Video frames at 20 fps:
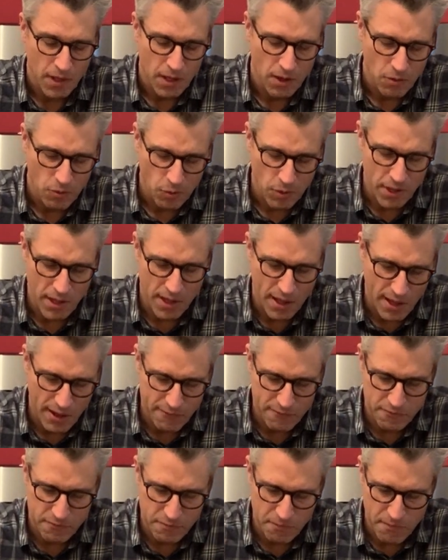We
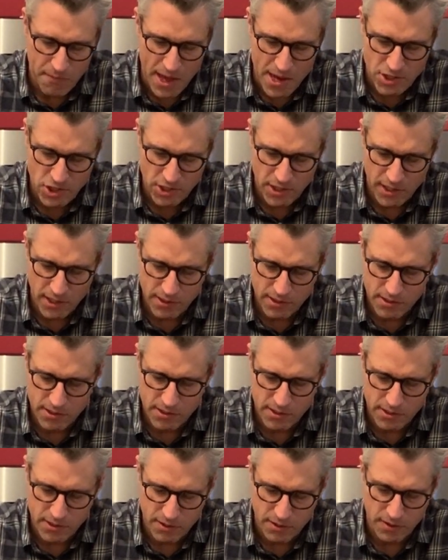have measured
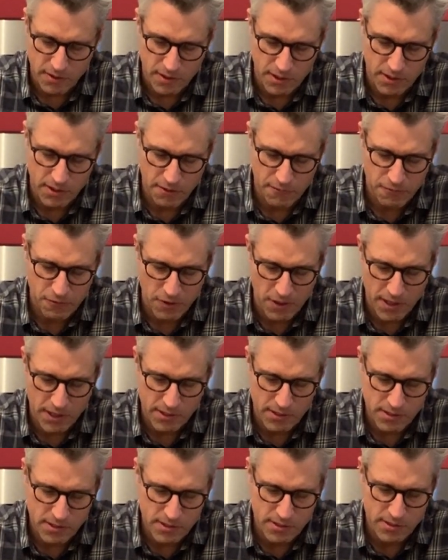the
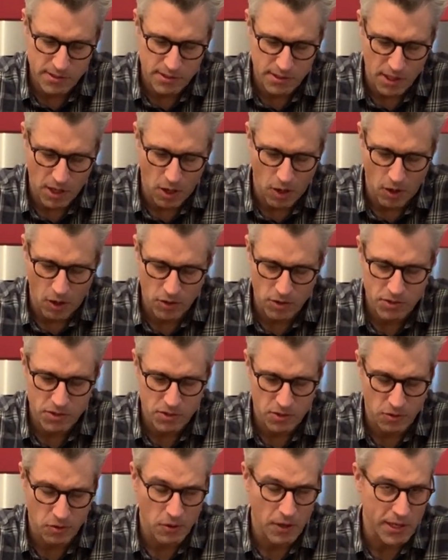difference
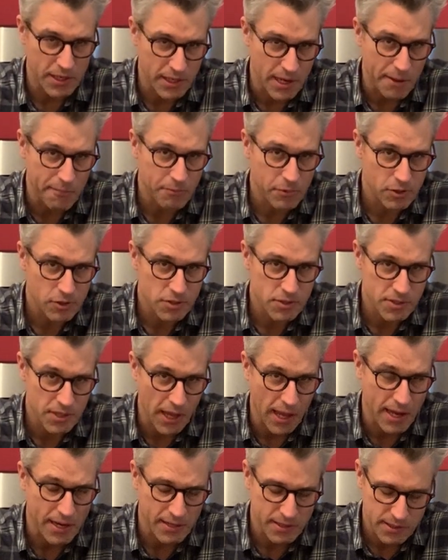also in numbers,
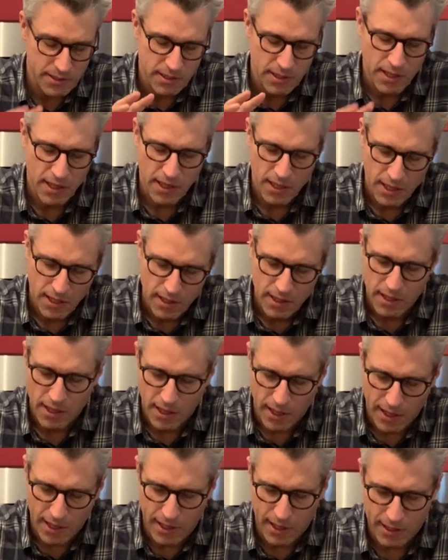and
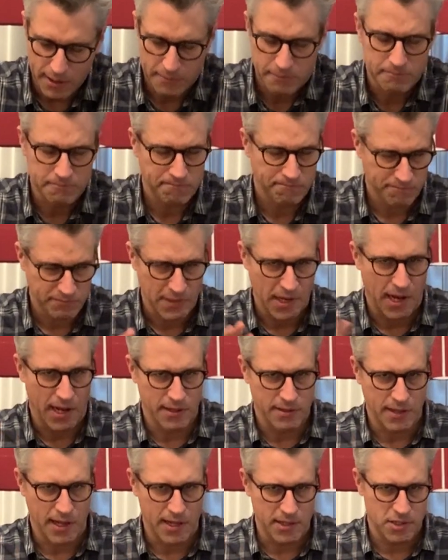
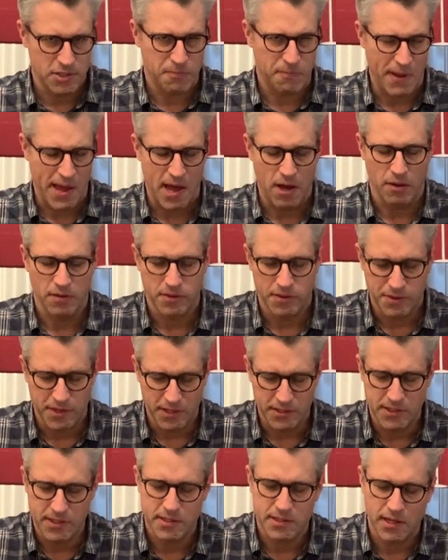I'll spare out the
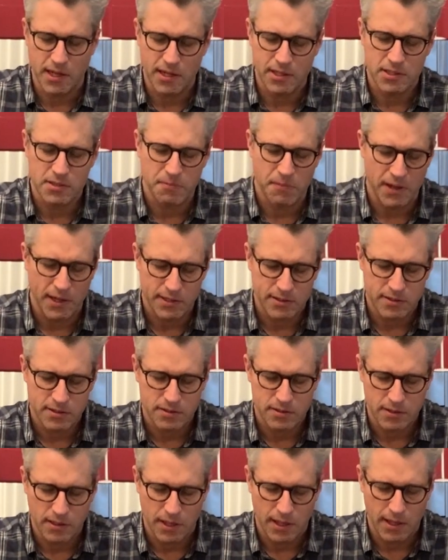details, but
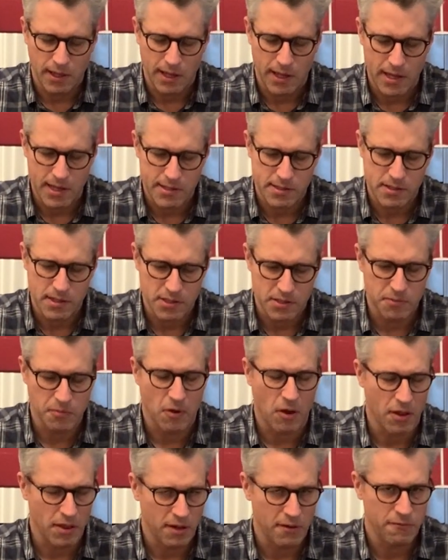it's
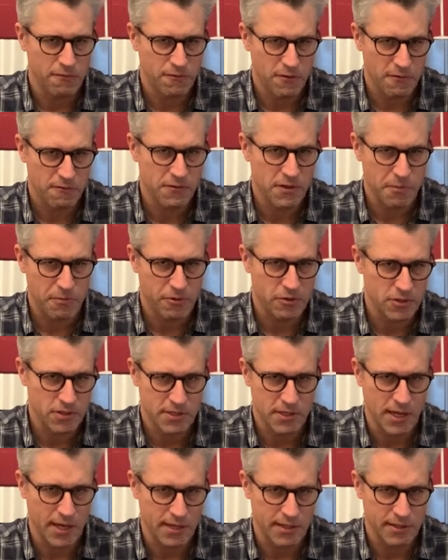more than
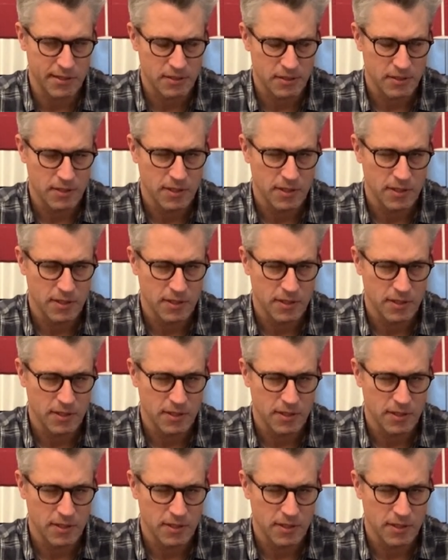50%